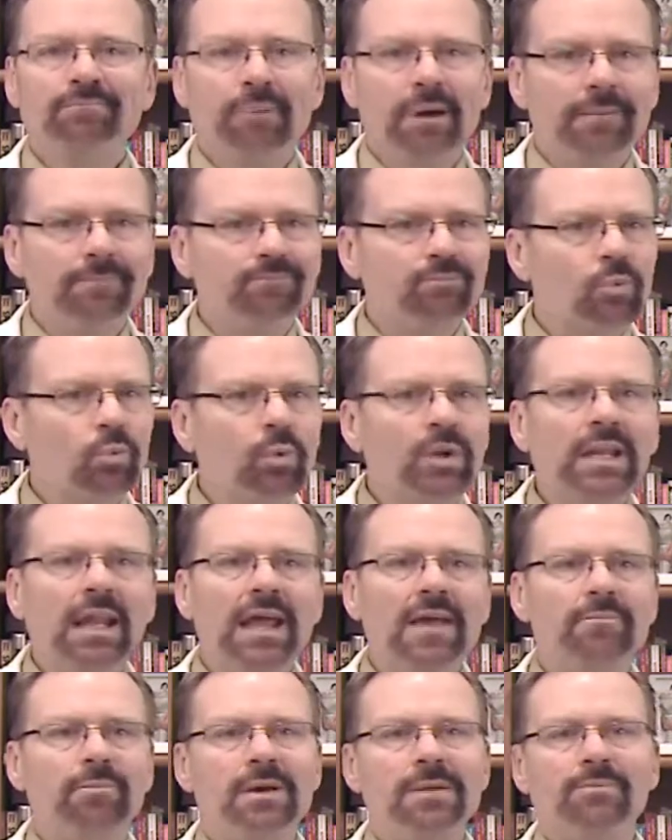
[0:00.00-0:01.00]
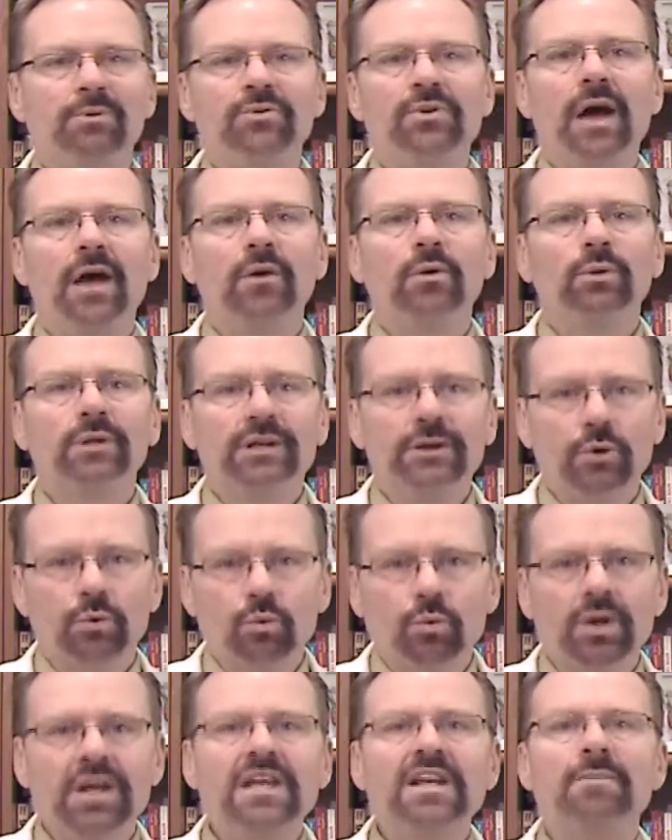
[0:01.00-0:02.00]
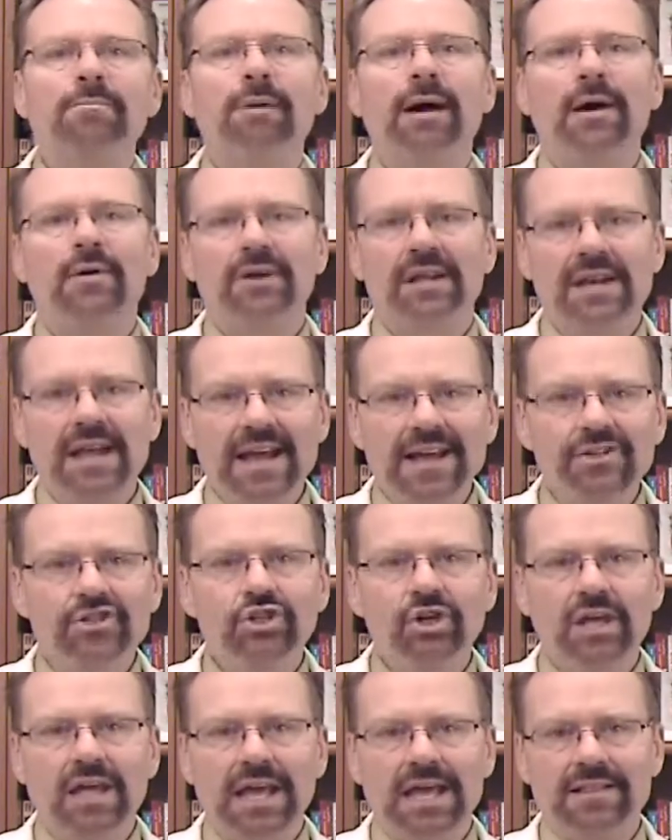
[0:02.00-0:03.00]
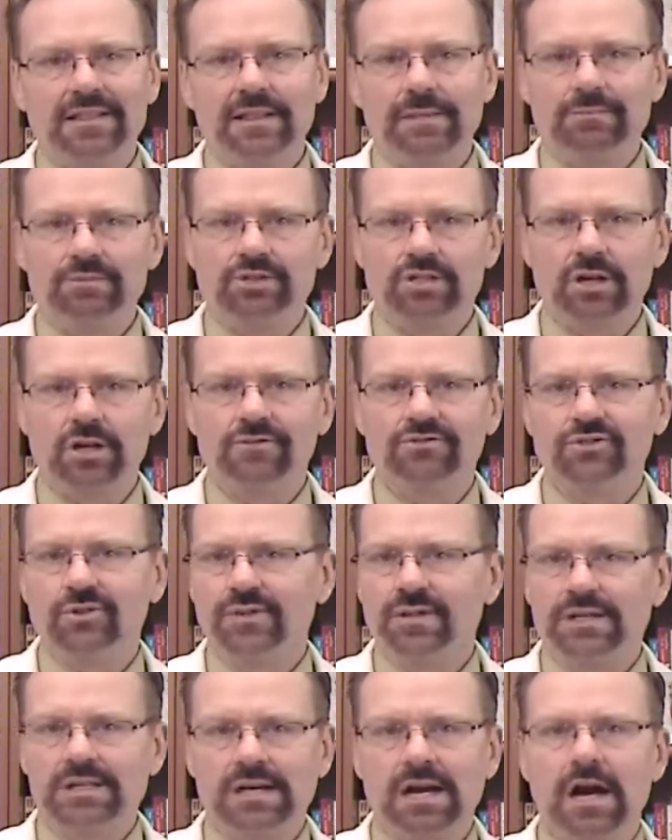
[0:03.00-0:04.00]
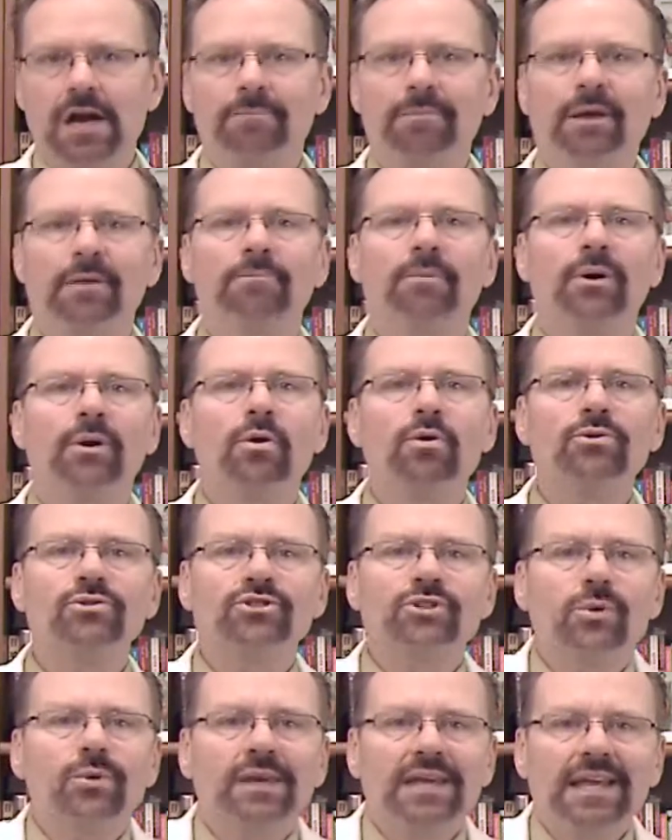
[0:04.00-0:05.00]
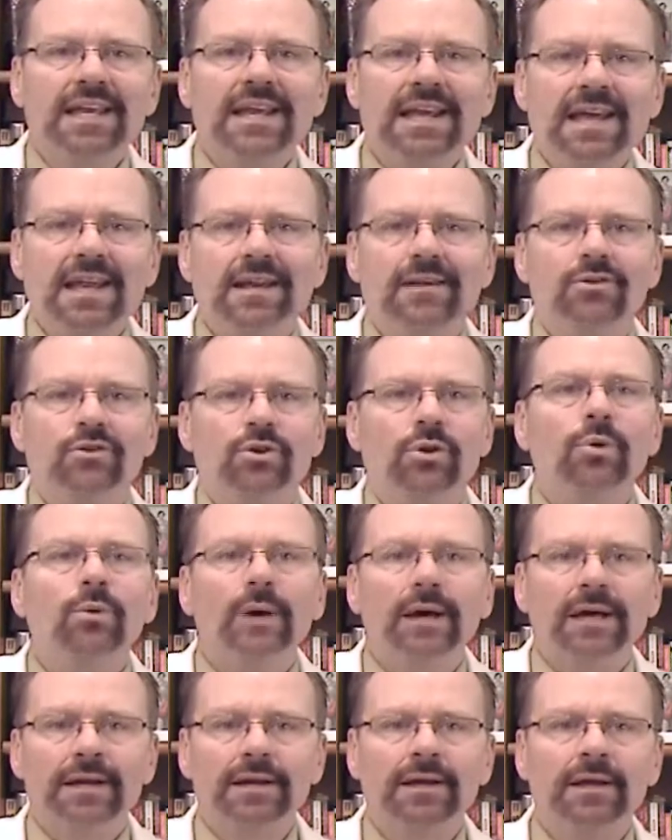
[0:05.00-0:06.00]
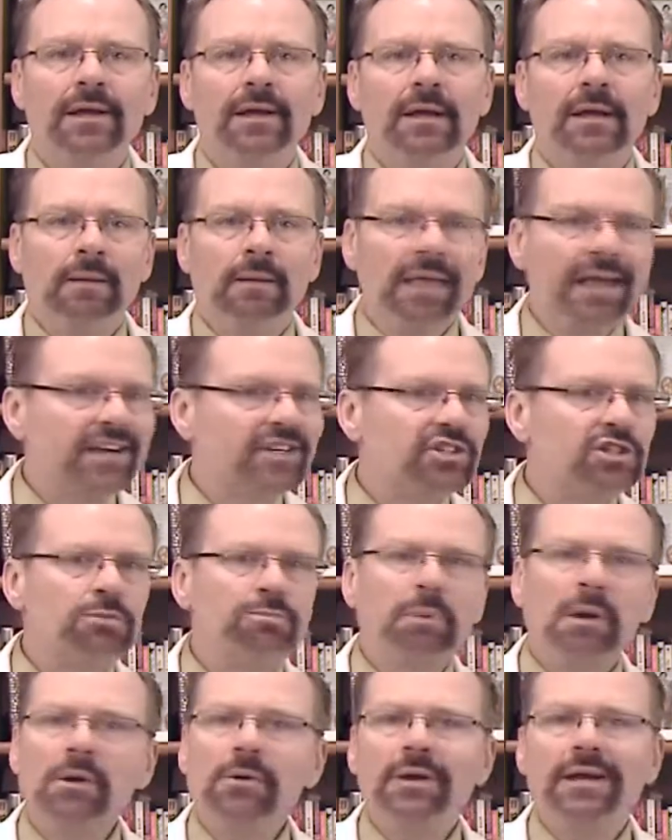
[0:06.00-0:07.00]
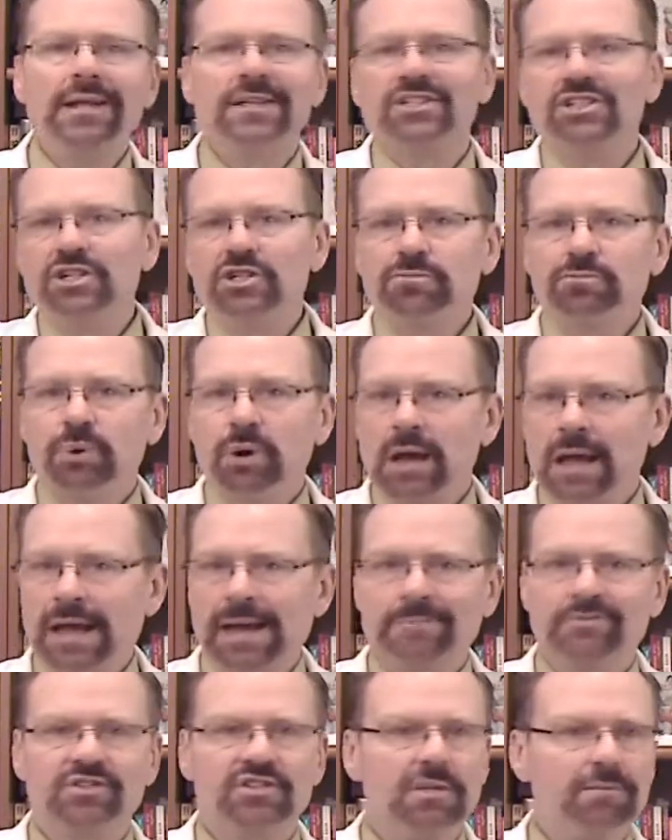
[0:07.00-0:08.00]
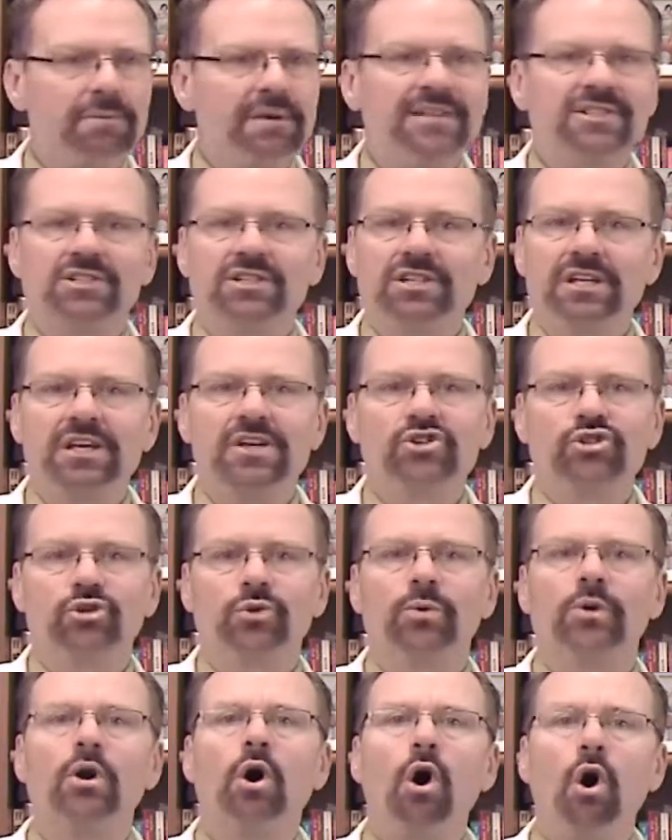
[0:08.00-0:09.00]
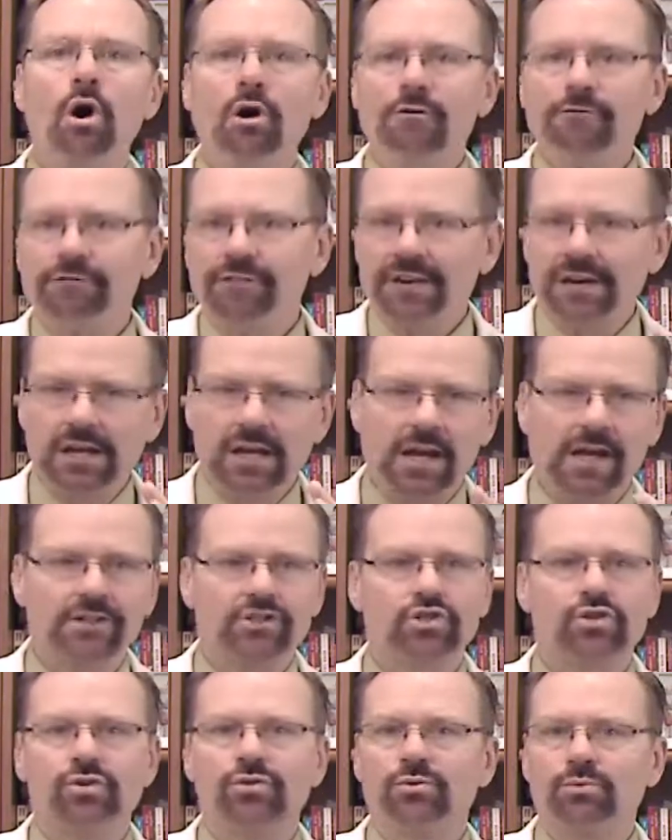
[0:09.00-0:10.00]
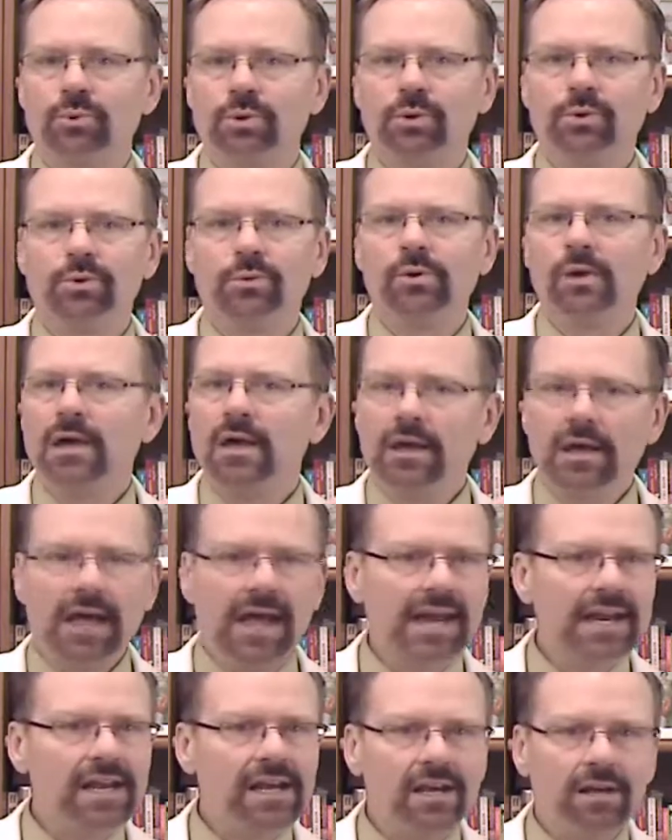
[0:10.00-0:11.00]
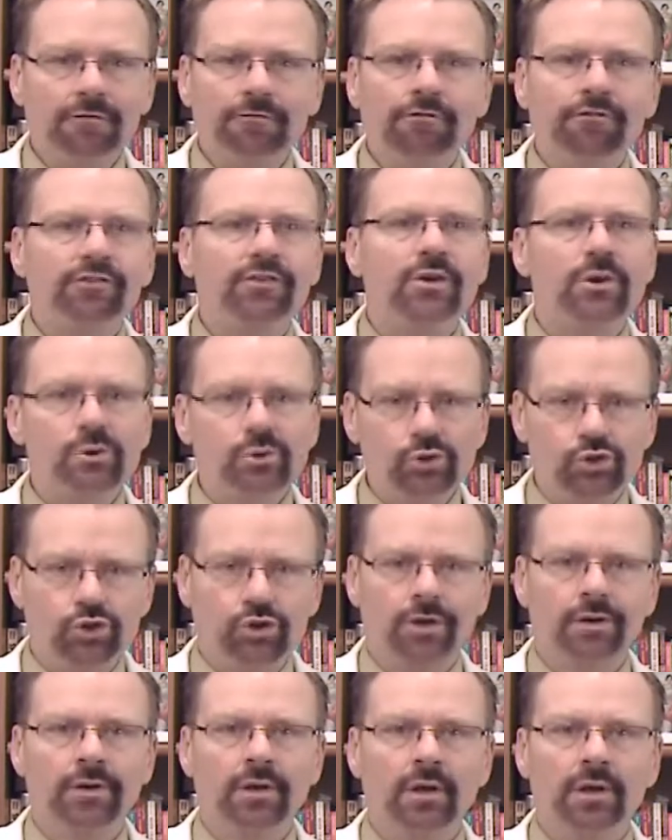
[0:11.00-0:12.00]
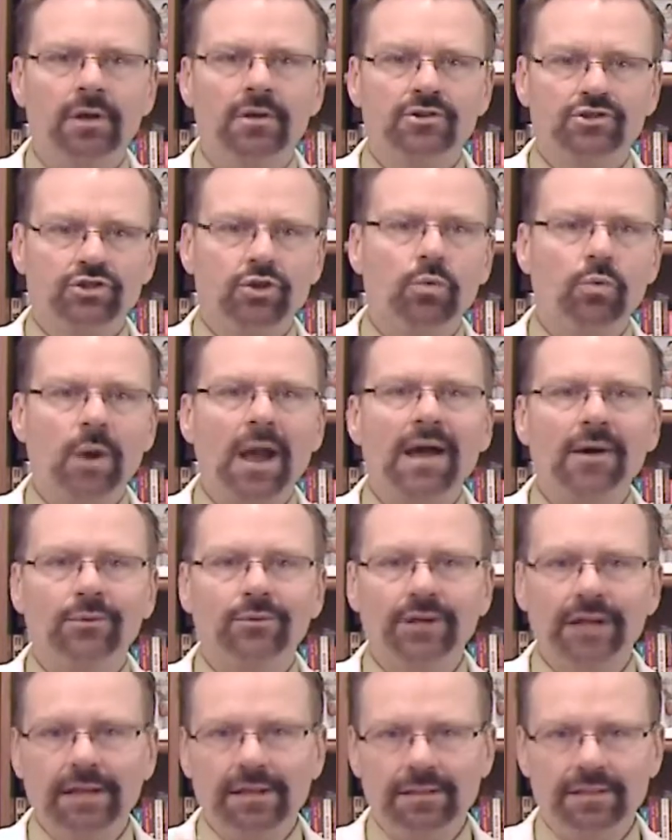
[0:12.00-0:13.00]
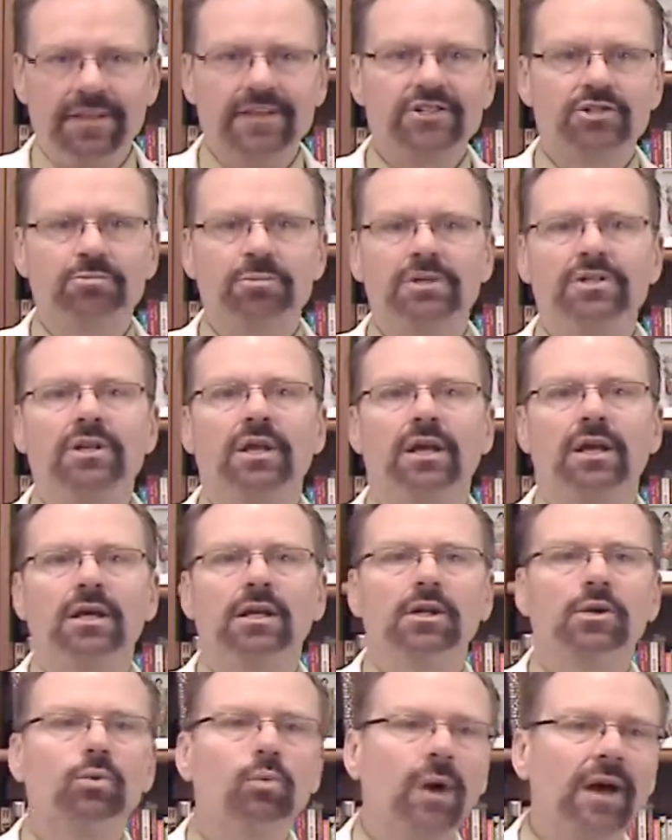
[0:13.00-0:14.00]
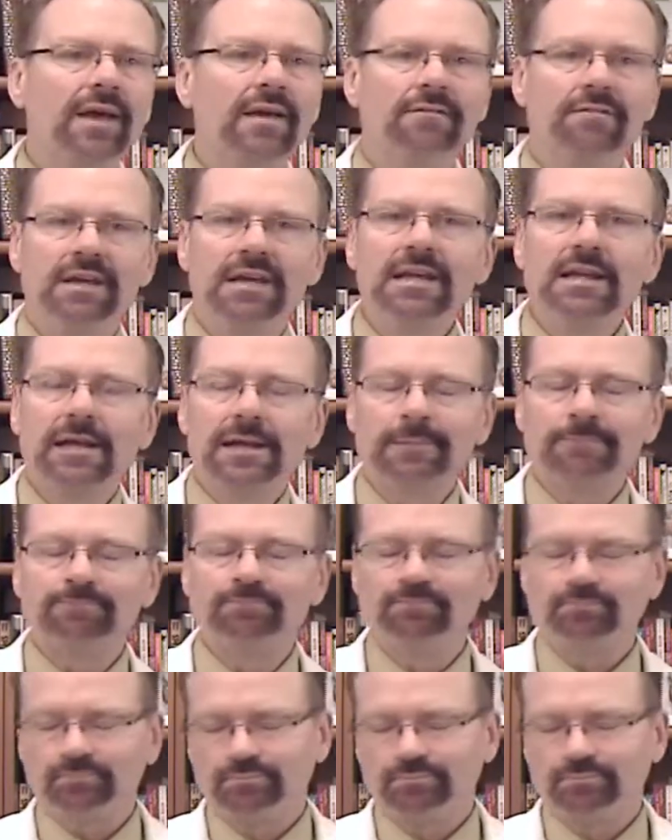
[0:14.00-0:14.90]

But we like people not only to read about and educate themselves on the topic, but also get in and do it. Experience is perhaps the best teacher and often cuts through any confusion surrounding this particular way of eating.